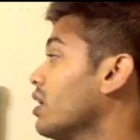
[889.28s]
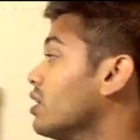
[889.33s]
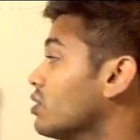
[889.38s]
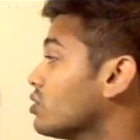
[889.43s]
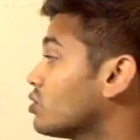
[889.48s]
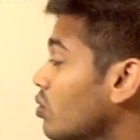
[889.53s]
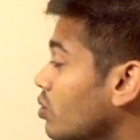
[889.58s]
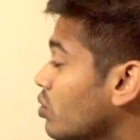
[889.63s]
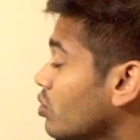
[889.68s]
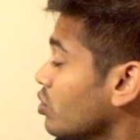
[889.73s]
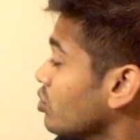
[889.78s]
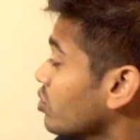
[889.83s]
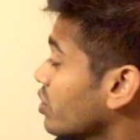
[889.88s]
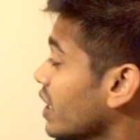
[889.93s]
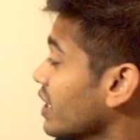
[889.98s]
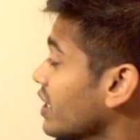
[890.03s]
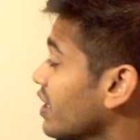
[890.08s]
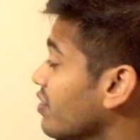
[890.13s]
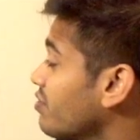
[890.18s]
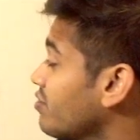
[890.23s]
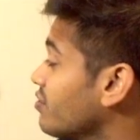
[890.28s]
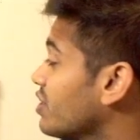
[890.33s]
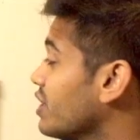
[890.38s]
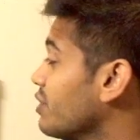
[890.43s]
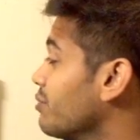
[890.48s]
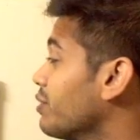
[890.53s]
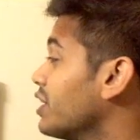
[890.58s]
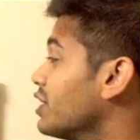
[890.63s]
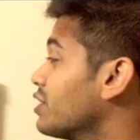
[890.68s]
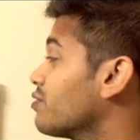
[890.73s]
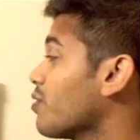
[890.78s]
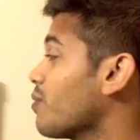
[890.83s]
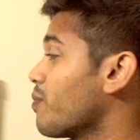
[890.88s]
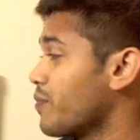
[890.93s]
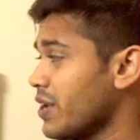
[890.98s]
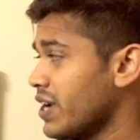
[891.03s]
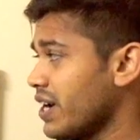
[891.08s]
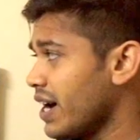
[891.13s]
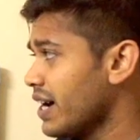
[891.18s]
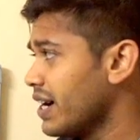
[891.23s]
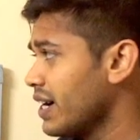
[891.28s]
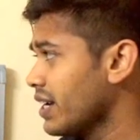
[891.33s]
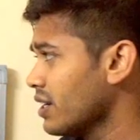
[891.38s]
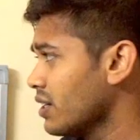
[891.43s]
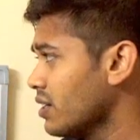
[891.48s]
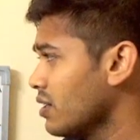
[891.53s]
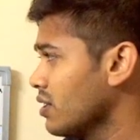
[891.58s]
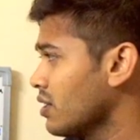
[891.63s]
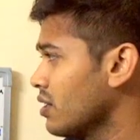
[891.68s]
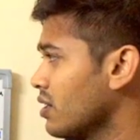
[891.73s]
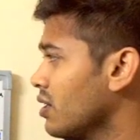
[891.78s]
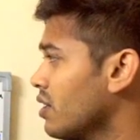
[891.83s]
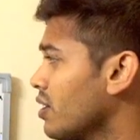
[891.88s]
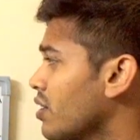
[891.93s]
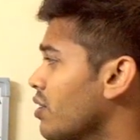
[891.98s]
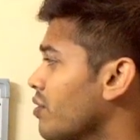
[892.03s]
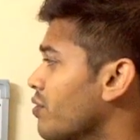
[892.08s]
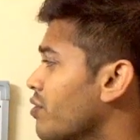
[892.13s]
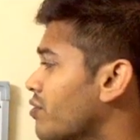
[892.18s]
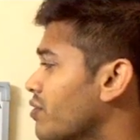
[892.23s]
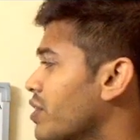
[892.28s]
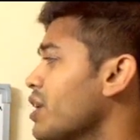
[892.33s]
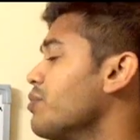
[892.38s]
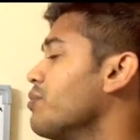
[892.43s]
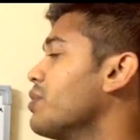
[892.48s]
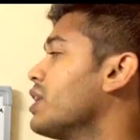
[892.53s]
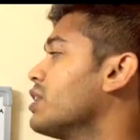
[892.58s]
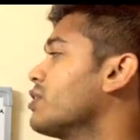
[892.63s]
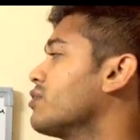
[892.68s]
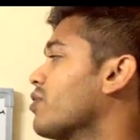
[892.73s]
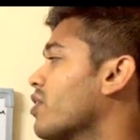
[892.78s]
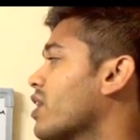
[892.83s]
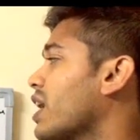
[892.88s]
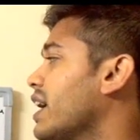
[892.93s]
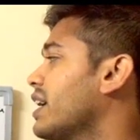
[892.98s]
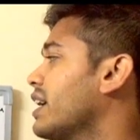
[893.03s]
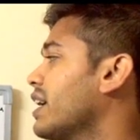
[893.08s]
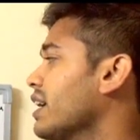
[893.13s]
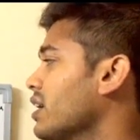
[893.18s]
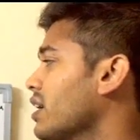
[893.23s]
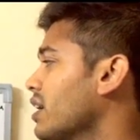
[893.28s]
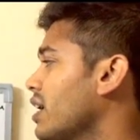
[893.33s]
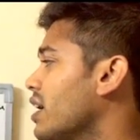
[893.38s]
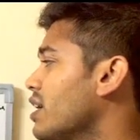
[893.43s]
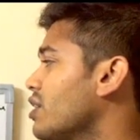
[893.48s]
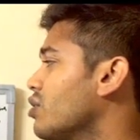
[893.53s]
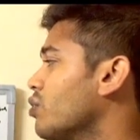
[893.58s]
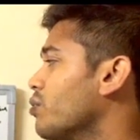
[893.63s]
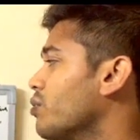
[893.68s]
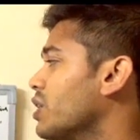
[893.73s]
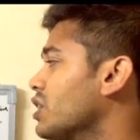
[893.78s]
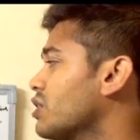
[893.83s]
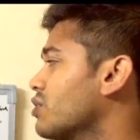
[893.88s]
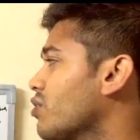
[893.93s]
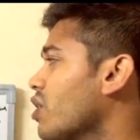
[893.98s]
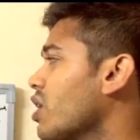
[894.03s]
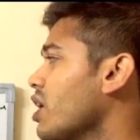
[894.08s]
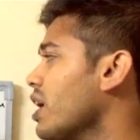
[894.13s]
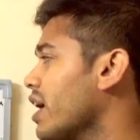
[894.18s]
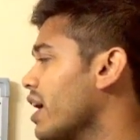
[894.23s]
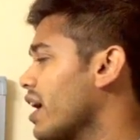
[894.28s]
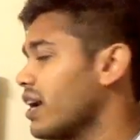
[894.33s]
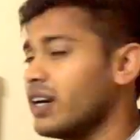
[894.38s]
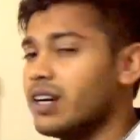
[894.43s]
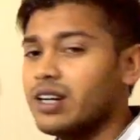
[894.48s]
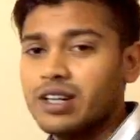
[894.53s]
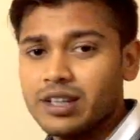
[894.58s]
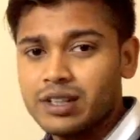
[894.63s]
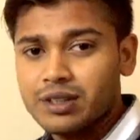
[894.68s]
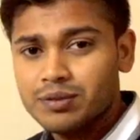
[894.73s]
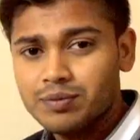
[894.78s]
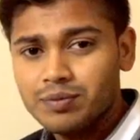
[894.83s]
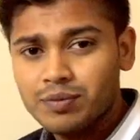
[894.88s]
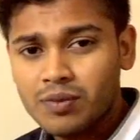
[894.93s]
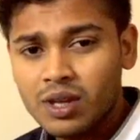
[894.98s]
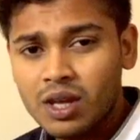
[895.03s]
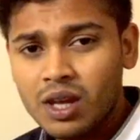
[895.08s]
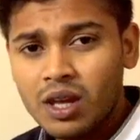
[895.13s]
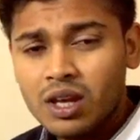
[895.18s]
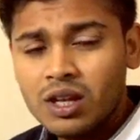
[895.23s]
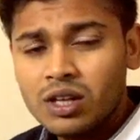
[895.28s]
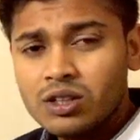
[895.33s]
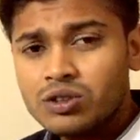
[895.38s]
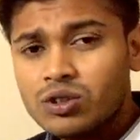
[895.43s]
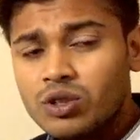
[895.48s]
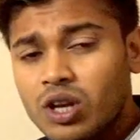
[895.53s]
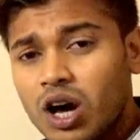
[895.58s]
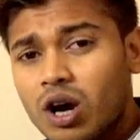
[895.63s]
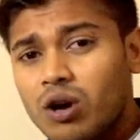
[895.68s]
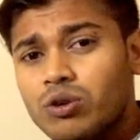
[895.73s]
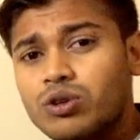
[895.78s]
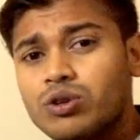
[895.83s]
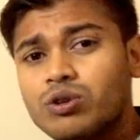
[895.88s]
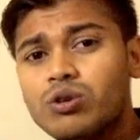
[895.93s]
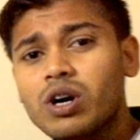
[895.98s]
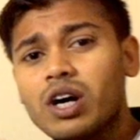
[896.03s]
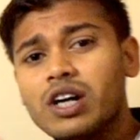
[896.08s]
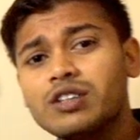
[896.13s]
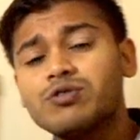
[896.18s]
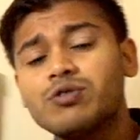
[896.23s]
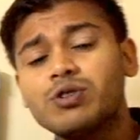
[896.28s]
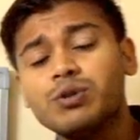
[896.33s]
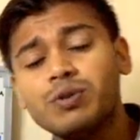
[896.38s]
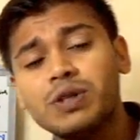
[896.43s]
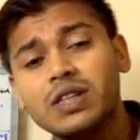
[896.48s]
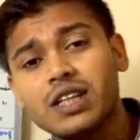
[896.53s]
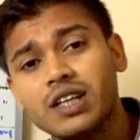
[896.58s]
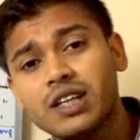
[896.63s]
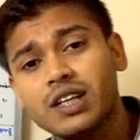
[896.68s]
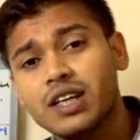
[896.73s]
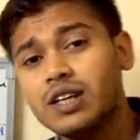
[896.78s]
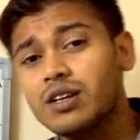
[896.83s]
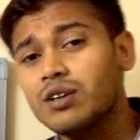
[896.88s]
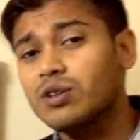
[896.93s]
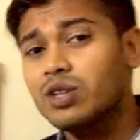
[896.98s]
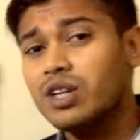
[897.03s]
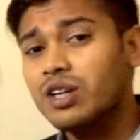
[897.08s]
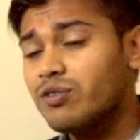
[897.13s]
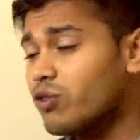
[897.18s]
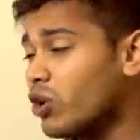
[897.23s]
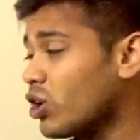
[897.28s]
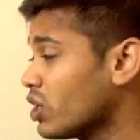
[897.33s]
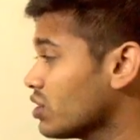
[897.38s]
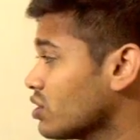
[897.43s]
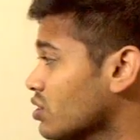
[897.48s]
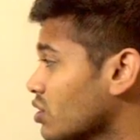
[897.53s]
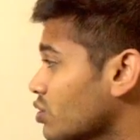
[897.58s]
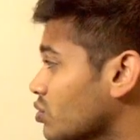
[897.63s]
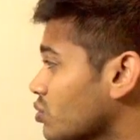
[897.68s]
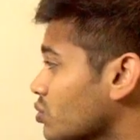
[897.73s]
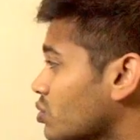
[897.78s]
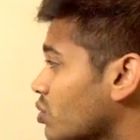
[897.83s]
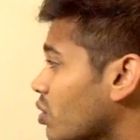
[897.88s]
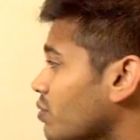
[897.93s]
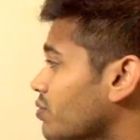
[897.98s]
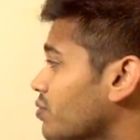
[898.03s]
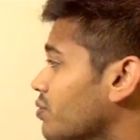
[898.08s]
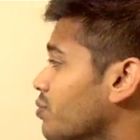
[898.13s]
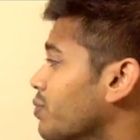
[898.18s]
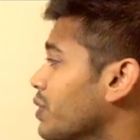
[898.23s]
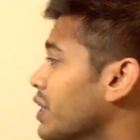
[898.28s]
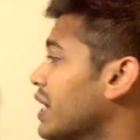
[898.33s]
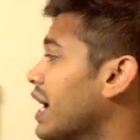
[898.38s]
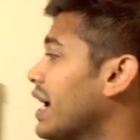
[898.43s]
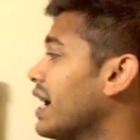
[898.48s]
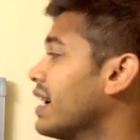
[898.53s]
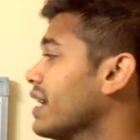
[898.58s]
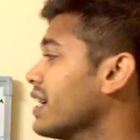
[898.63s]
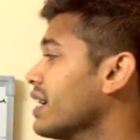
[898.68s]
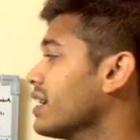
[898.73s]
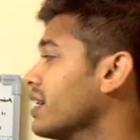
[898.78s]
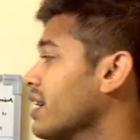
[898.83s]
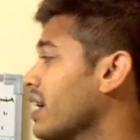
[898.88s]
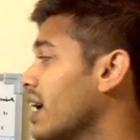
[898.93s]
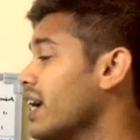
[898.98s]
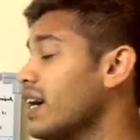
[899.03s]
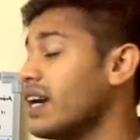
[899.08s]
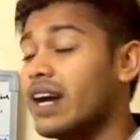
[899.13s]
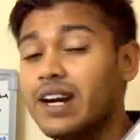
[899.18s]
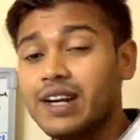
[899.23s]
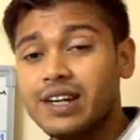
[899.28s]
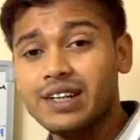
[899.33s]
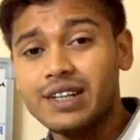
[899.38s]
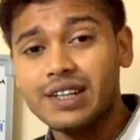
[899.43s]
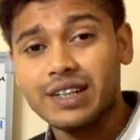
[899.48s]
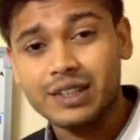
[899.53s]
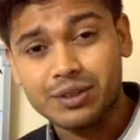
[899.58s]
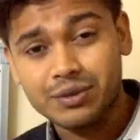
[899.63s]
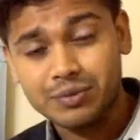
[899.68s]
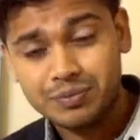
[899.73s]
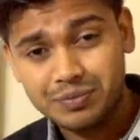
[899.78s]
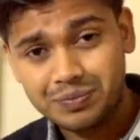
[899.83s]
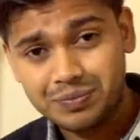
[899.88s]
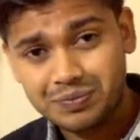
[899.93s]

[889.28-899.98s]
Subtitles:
So you can give 3 minutes for pre-writing, 15 minutes for writing and 2 minutes for editing. So now you guys would be thinking, then what is the use of pre-writing and editing?